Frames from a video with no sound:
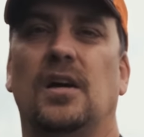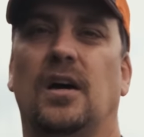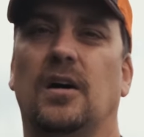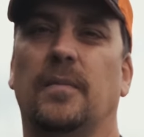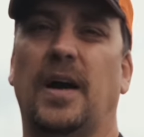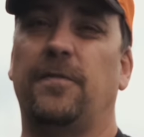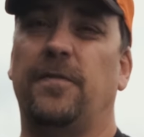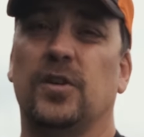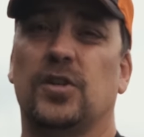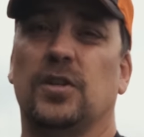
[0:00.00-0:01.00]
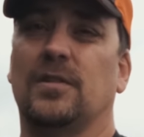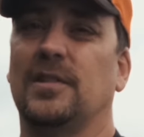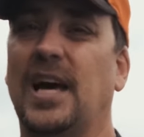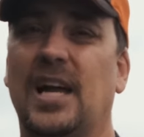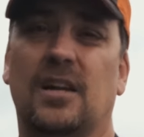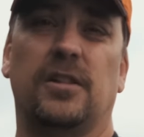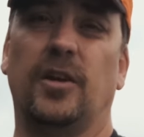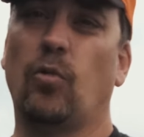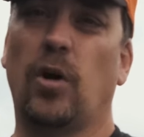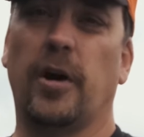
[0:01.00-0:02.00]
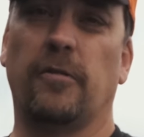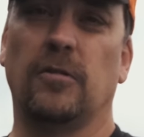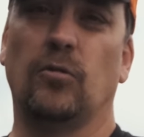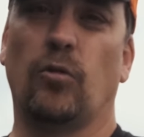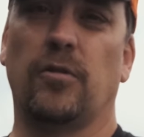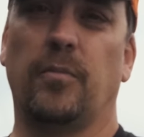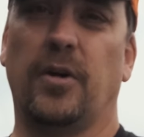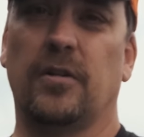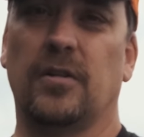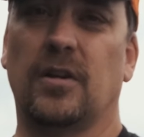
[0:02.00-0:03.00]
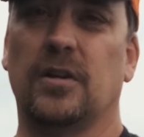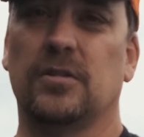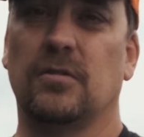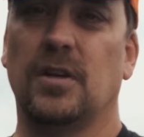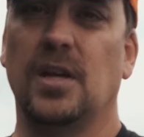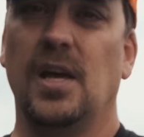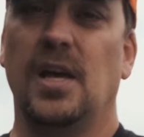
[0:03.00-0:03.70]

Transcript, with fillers: Um, I fish a lot of clear water in the northern part of the country,